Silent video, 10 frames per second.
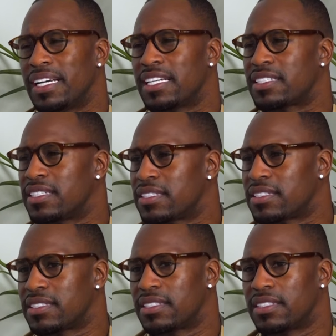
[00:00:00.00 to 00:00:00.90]

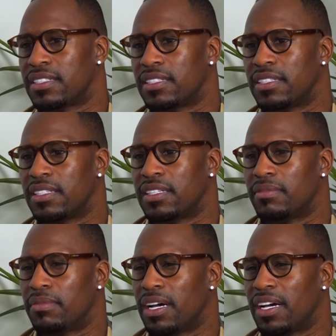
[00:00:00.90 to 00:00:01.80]
essence,
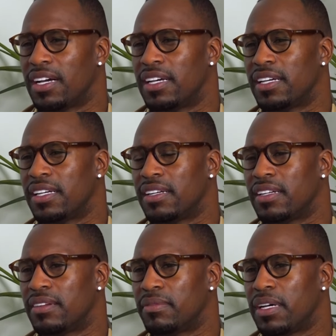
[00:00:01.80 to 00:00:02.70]
my
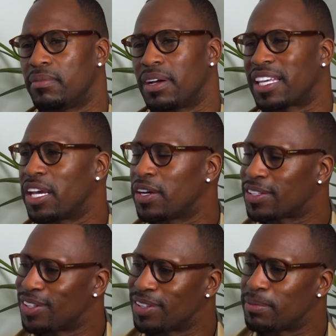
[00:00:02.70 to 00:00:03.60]

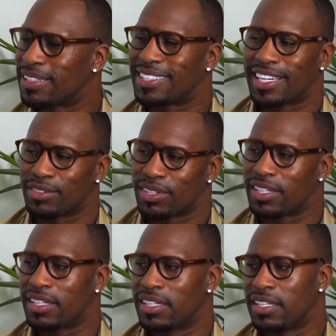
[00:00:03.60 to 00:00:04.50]
character, my
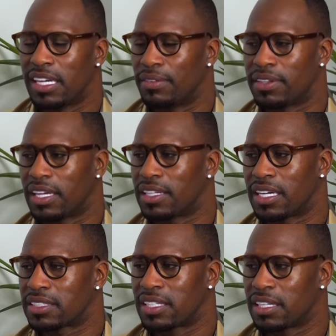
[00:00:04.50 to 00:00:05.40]
integrity, everything that
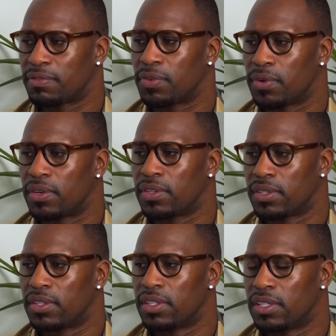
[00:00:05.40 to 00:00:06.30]
I stand for.
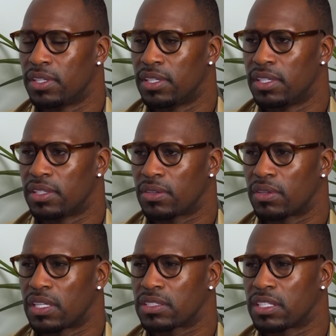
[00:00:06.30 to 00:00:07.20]
You know,
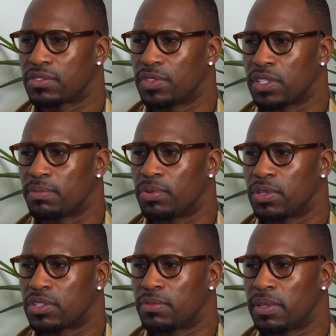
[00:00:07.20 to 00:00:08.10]
that's very
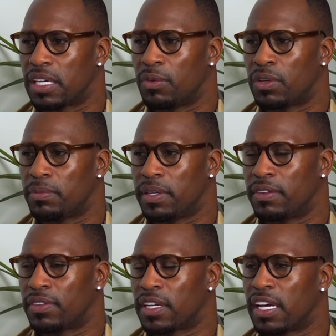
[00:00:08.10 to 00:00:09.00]
important to me, and I want to be
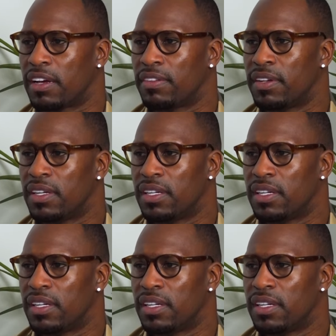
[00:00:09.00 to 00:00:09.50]
able to have